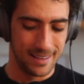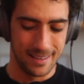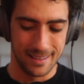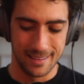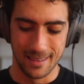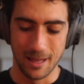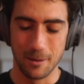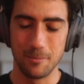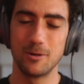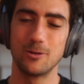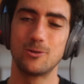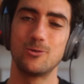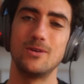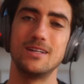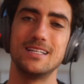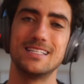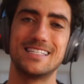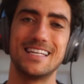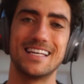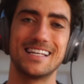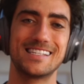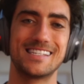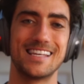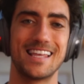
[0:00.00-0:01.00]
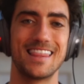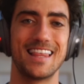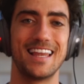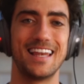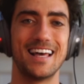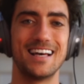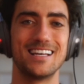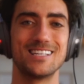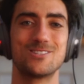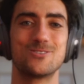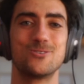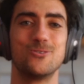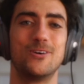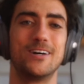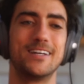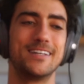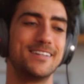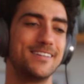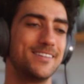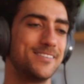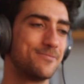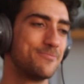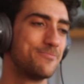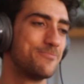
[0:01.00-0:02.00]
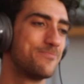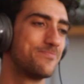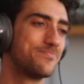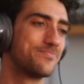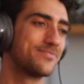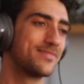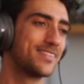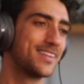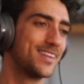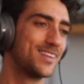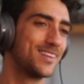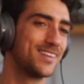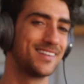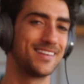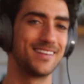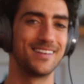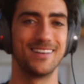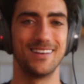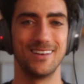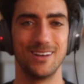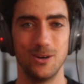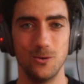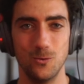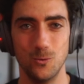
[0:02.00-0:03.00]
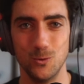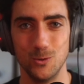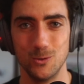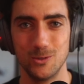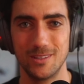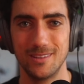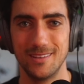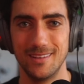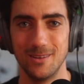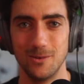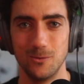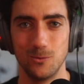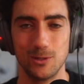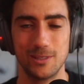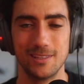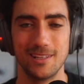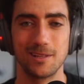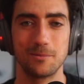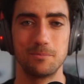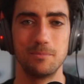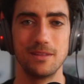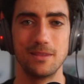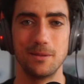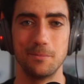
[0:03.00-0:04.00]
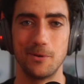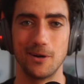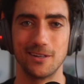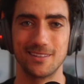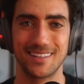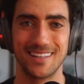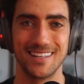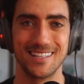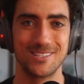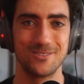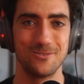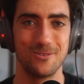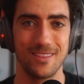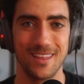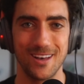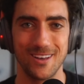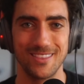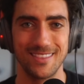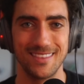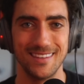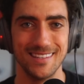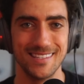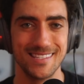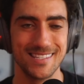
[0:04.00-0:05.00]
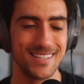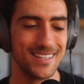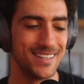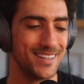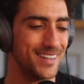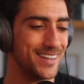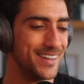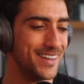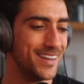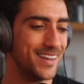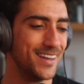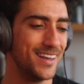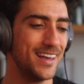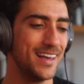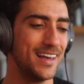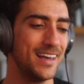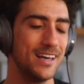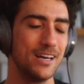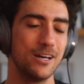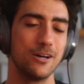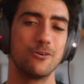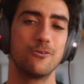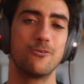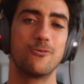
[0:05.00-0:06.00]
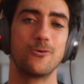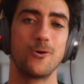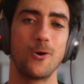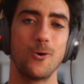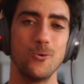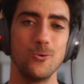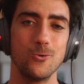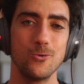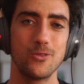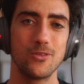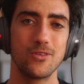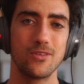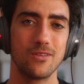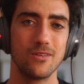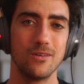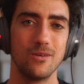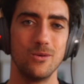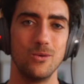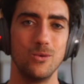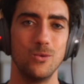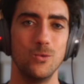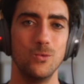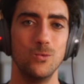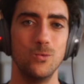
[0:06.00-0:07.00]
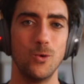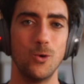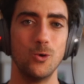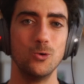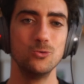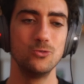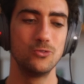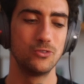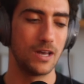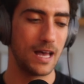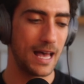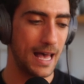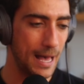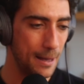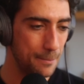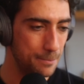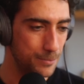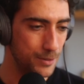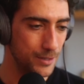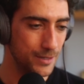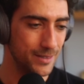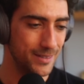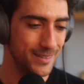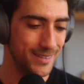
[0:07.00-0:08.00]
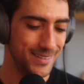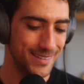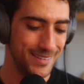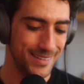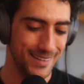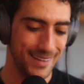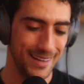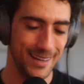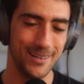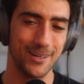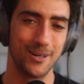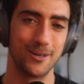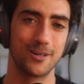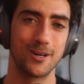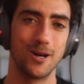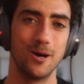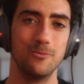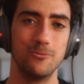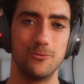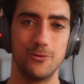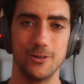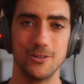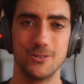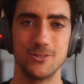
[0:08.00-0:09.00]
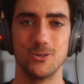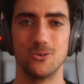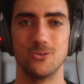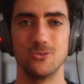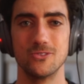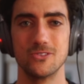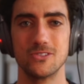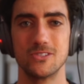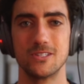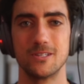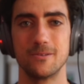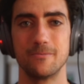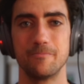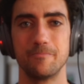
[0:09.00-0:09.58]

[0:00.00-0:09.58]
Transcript: Number 26, and the last one, would not be the podcast without this. Growth won't happen in our comfort zones.